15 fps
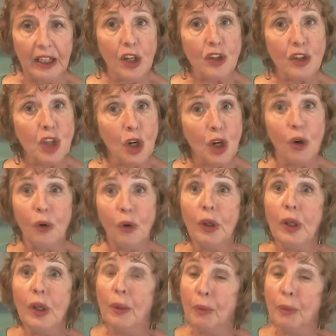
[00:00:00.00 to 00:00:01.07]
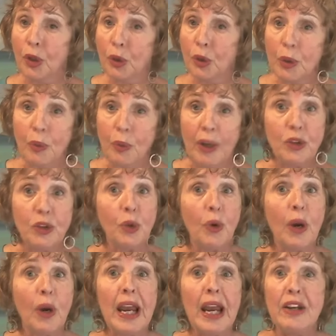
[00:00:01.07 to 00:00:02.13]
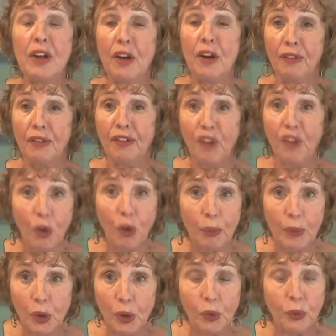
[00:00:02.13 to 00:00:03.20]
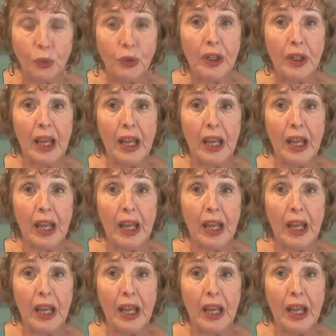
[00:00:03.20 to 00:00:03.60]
So Mercury retrograde, full moon,